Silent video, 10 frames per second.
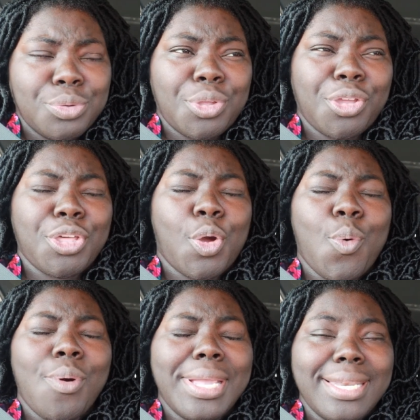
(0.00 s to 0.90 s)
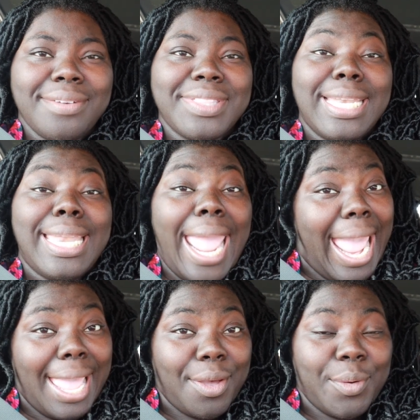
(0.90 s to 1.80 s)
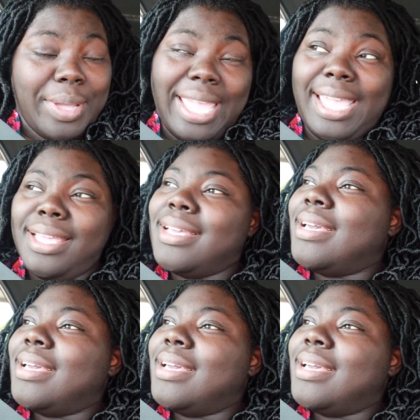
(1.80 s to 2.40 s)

You're the queen of the day, okay?